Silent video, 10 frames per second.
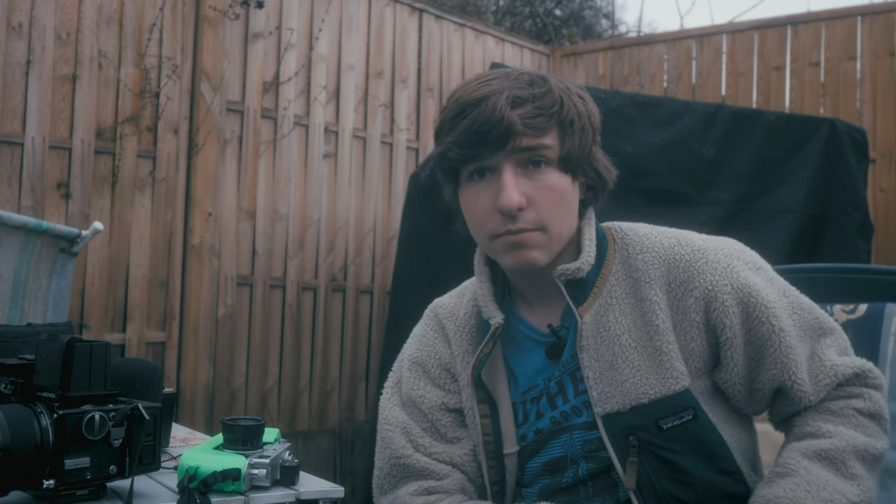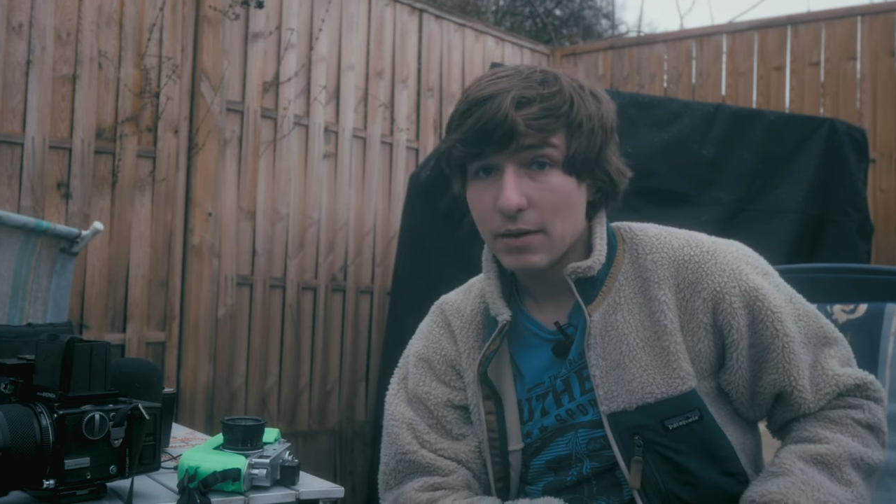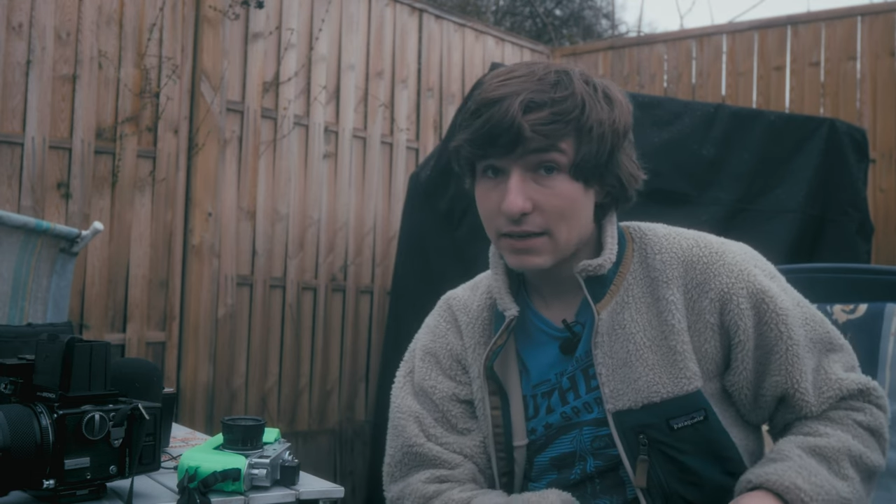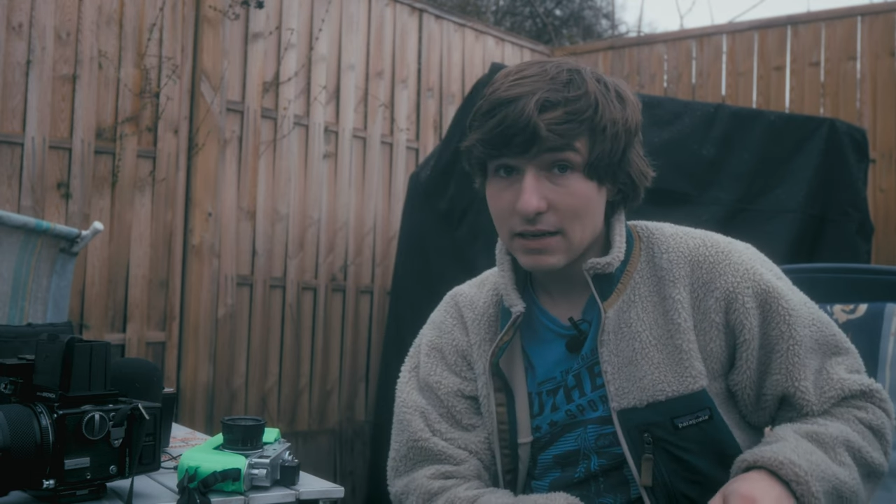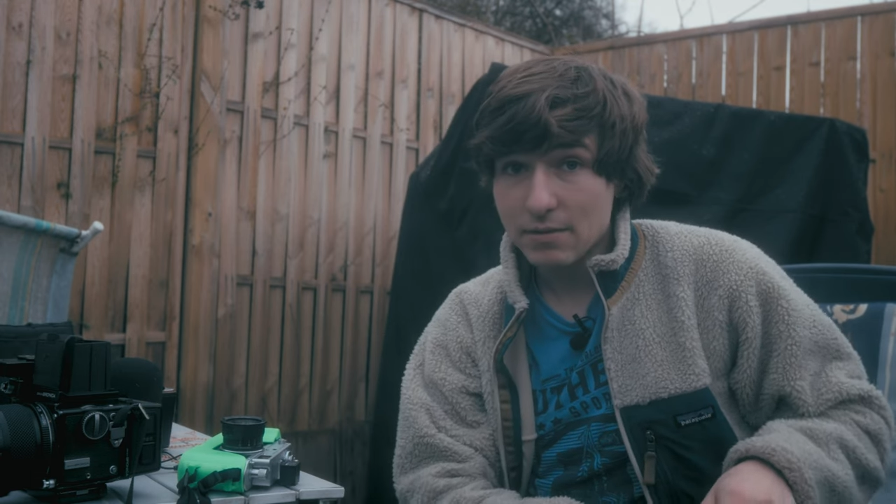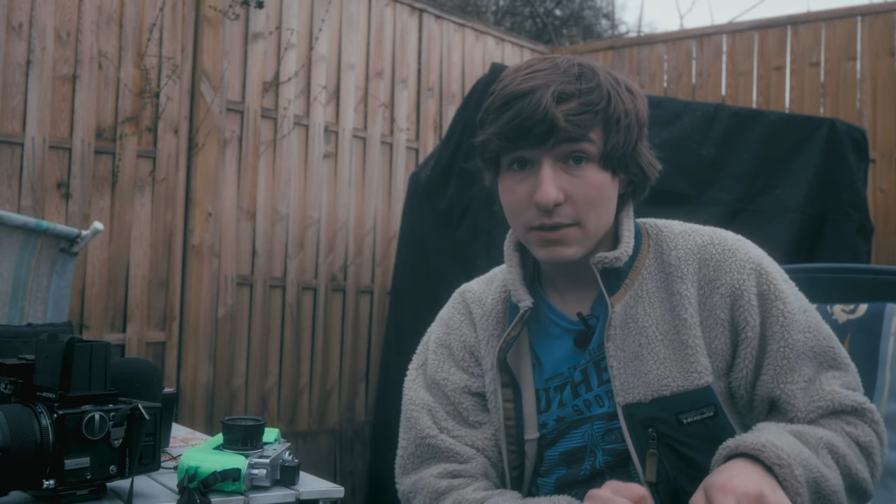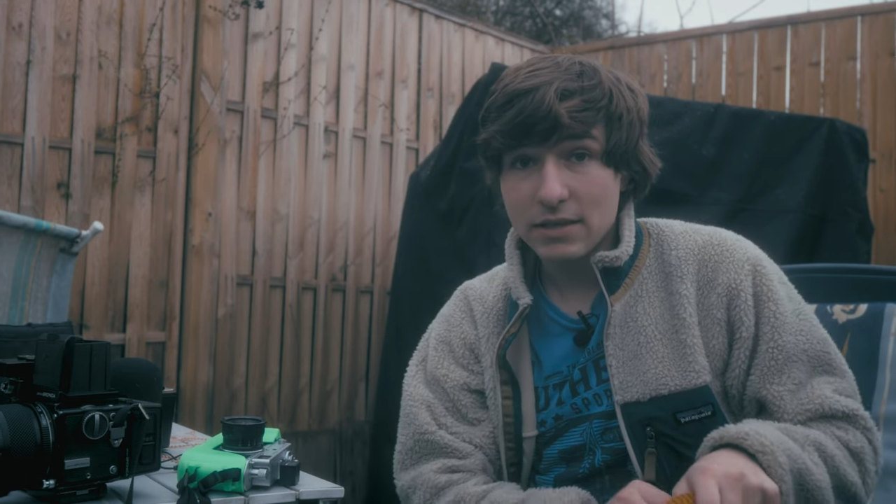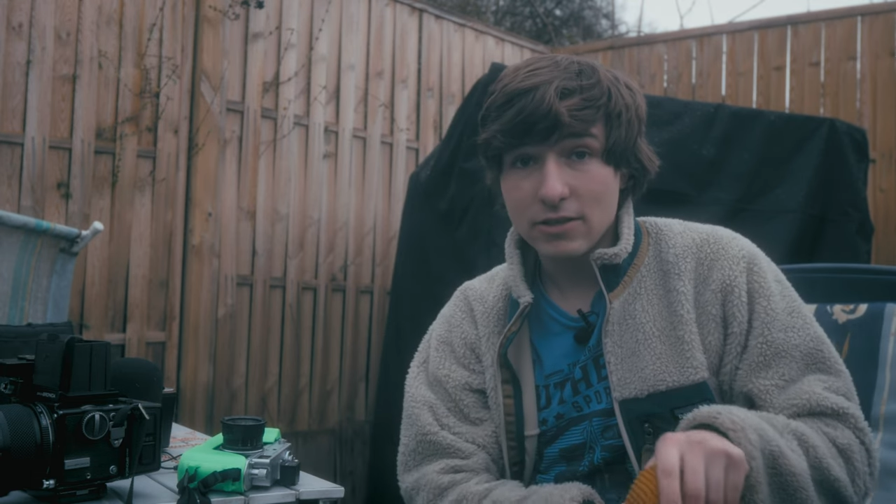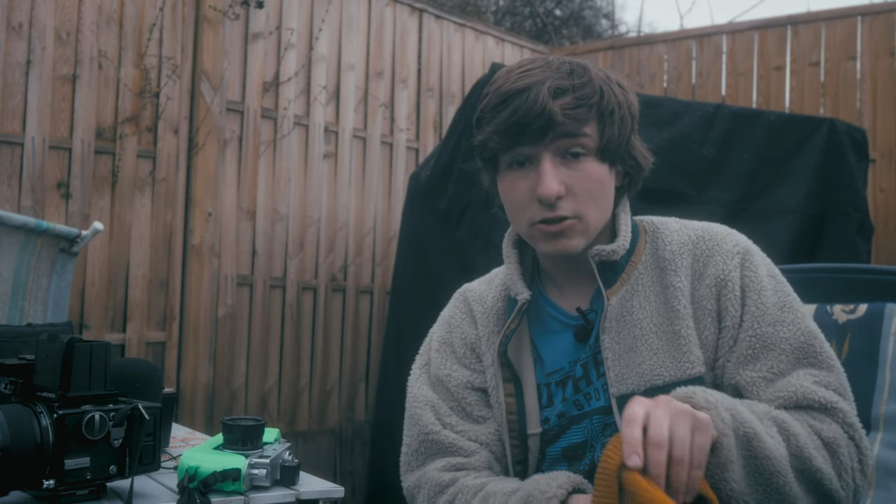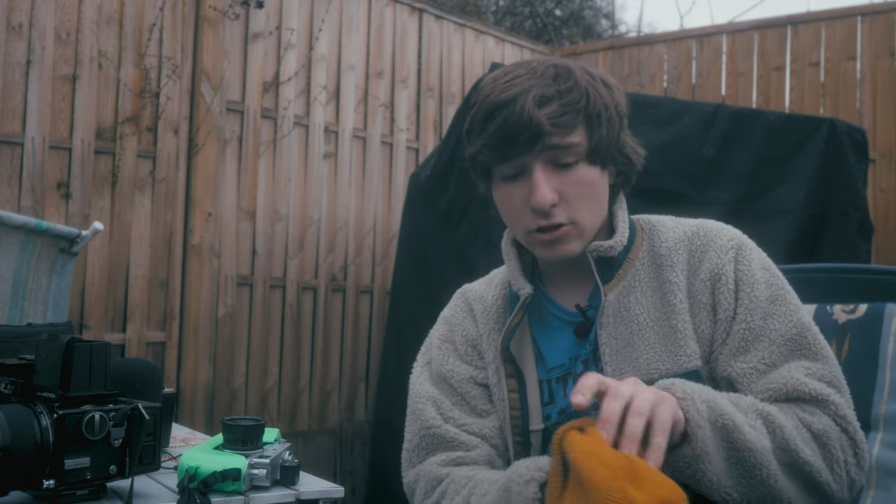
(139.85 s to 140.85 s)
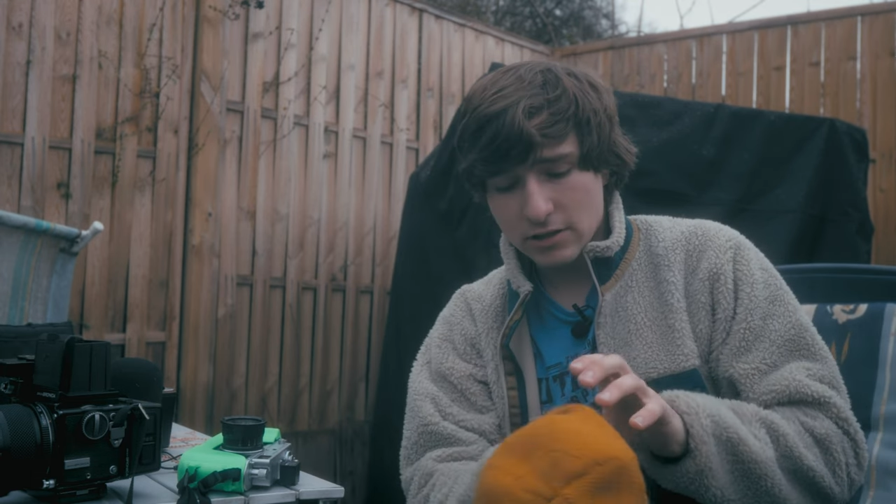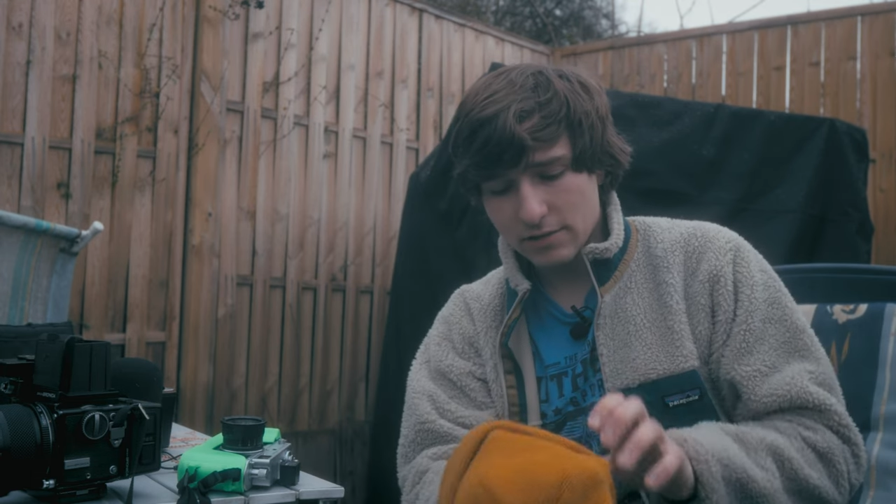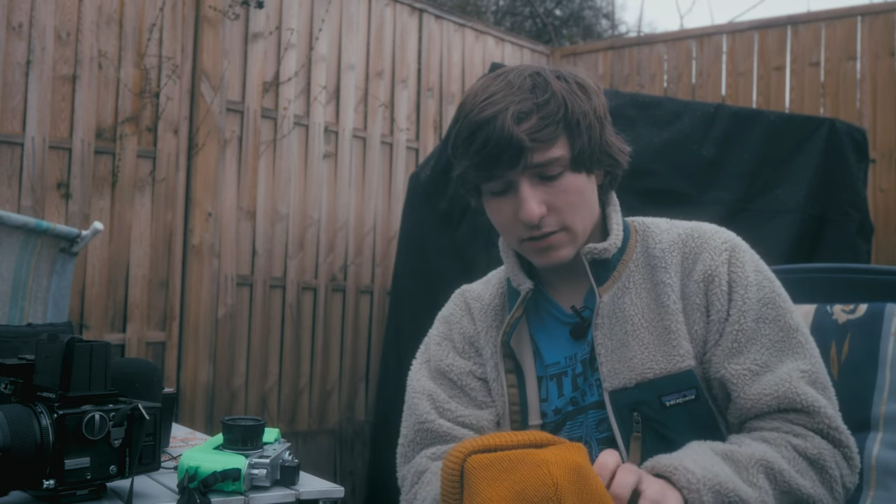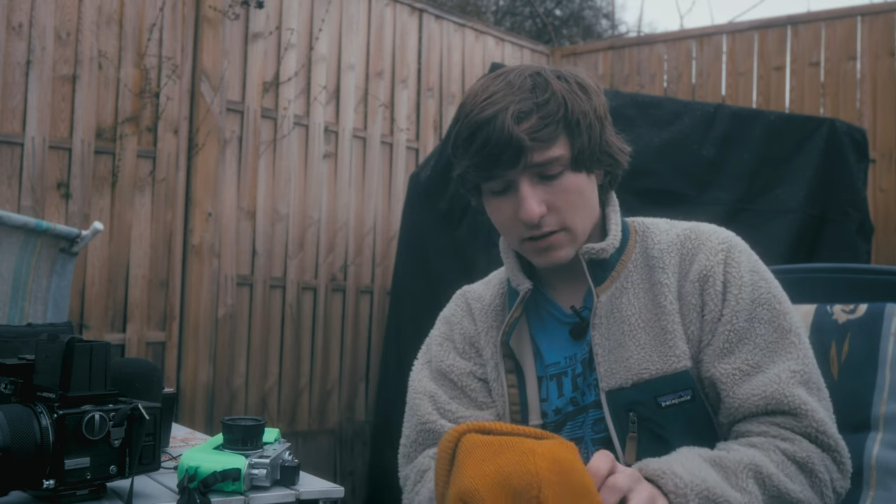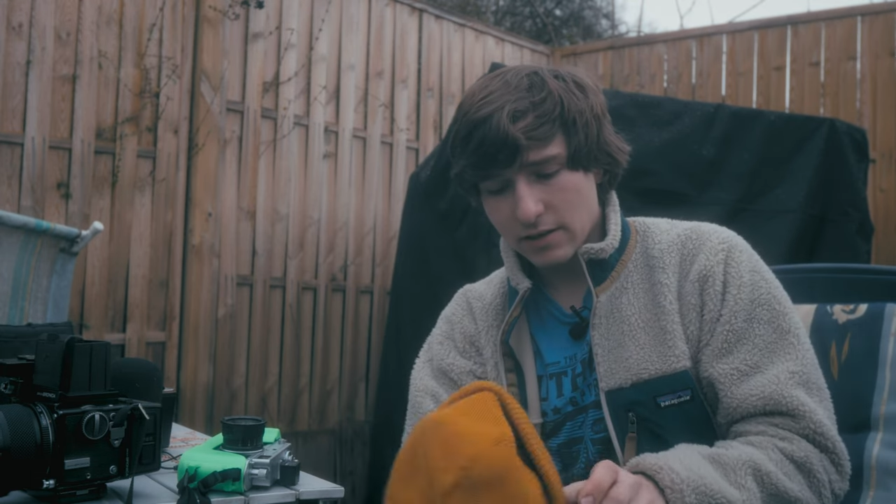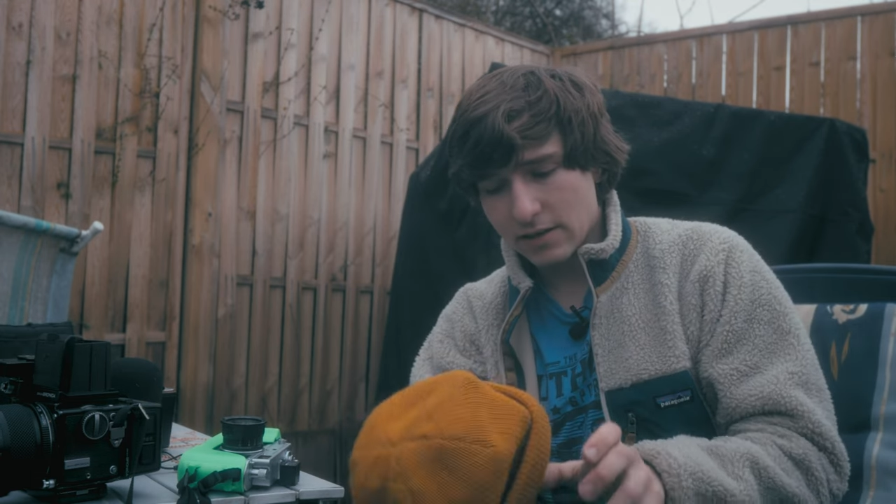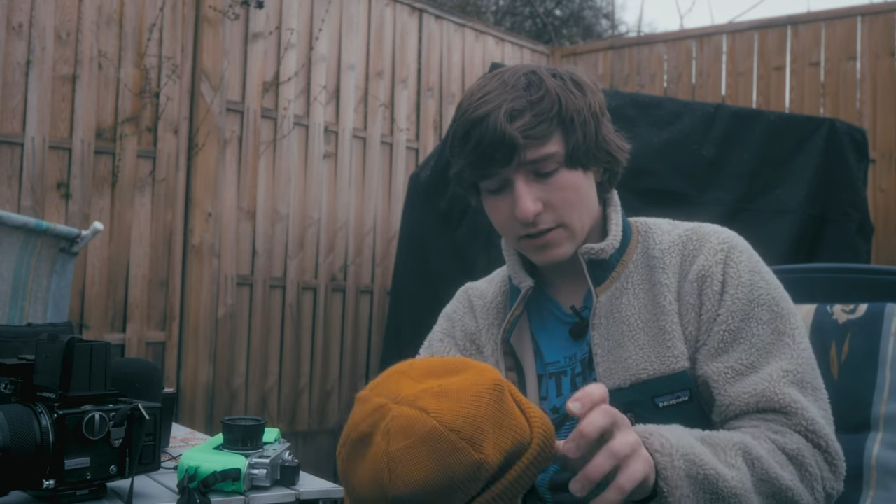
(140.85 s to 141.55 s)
By that I mean you should definitely